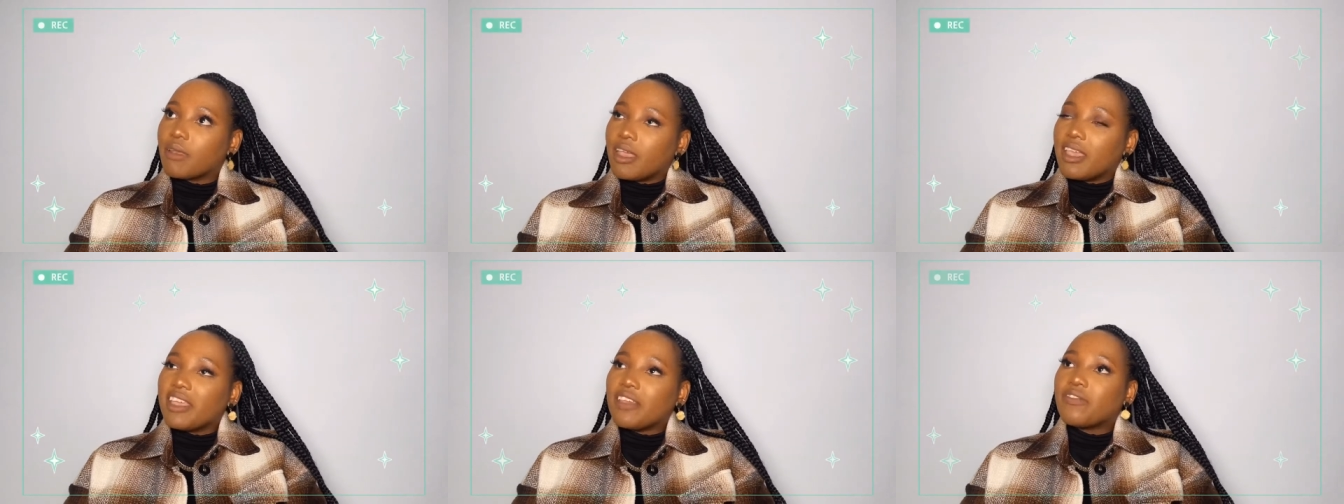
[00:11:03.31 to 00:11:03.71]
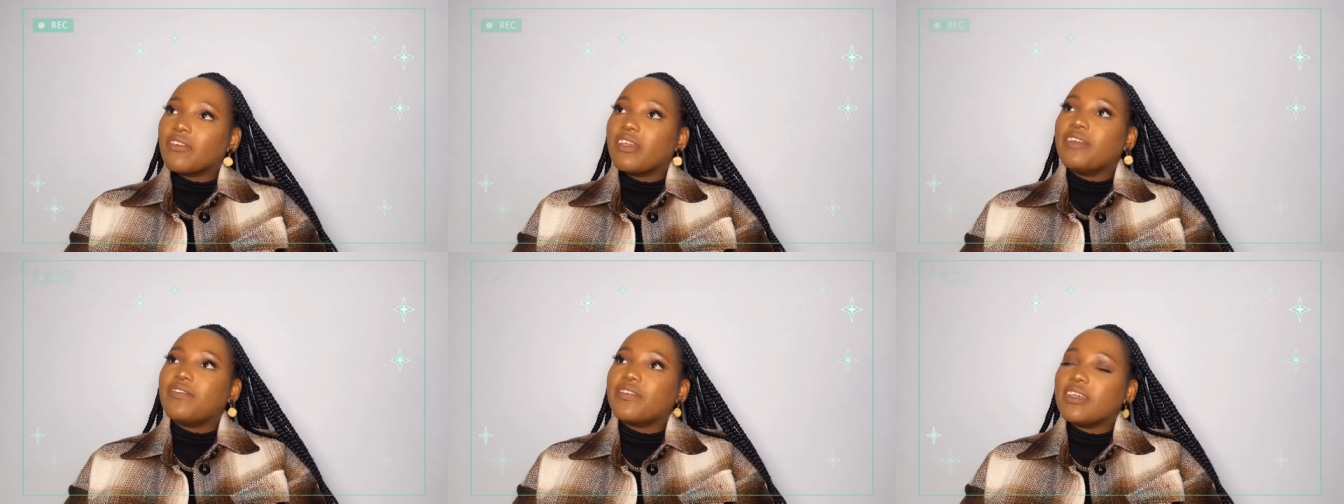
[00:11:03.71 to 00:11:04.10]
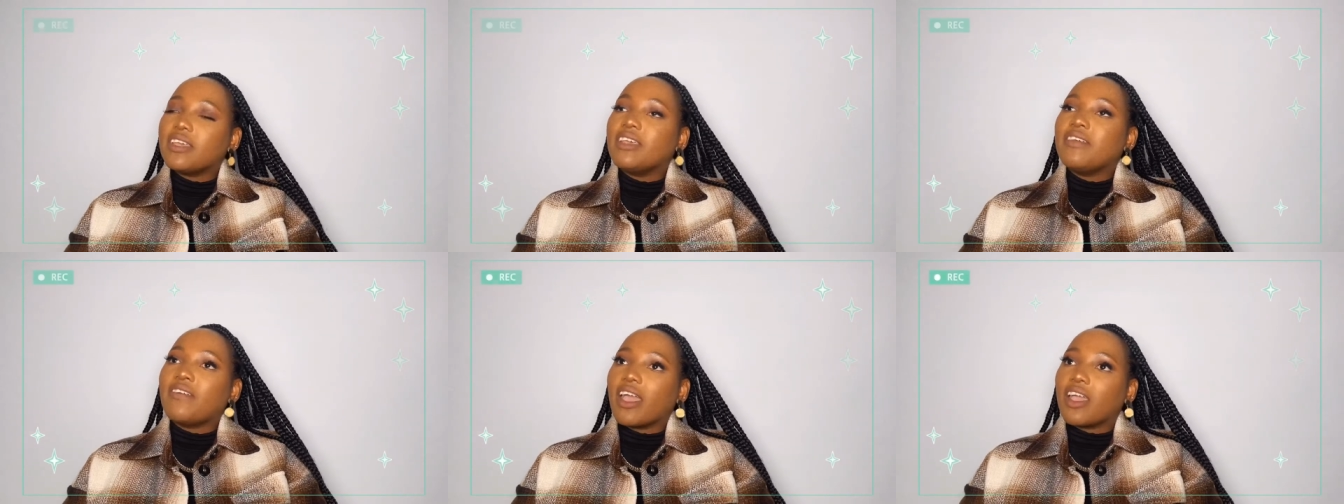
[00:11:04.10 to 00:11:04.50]
If if
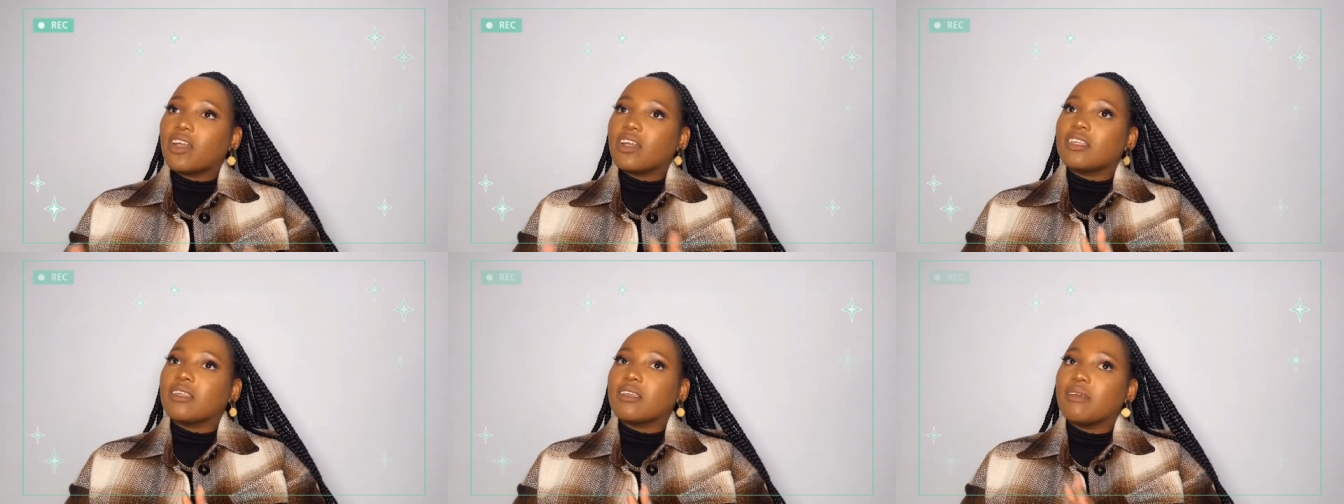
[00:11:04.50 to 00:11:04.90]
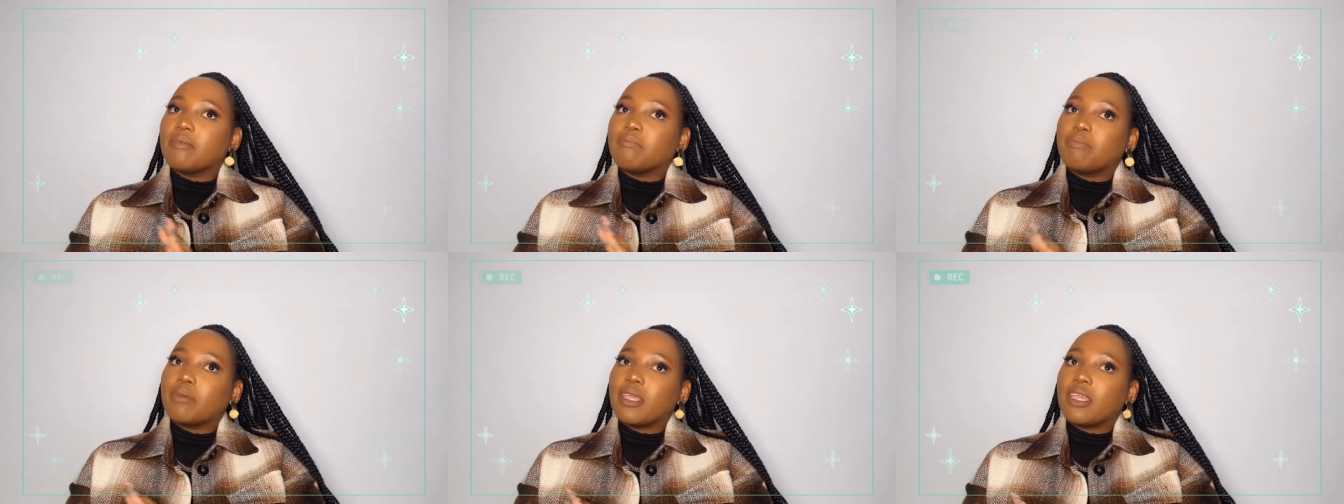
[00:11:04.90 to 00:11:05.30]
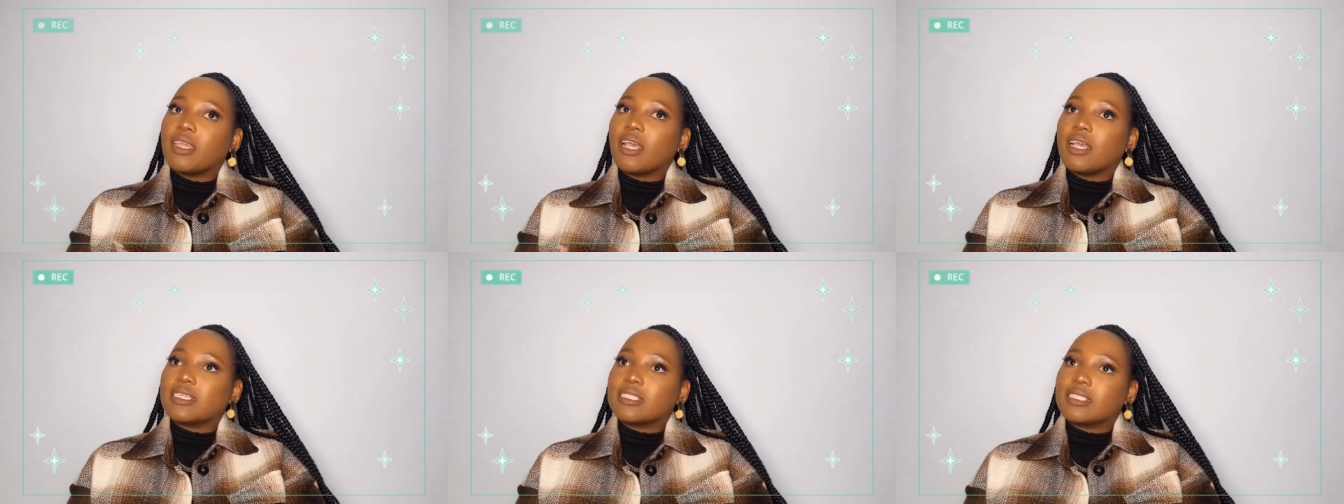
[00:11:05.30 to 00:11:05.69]
if I could be
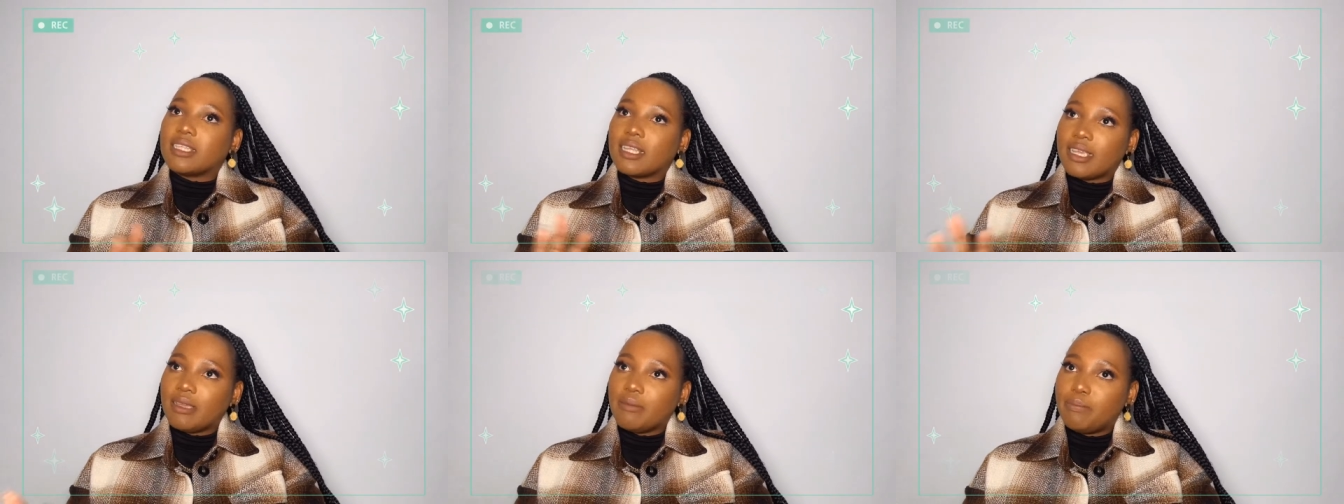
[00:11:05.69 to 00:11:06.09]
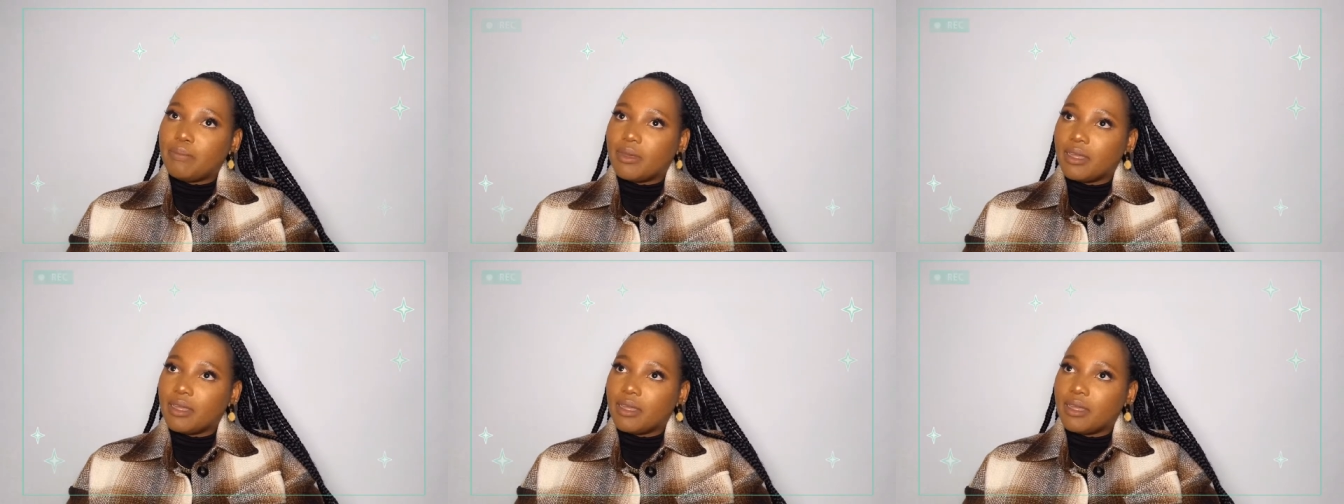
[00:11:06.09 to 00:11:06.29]
asleep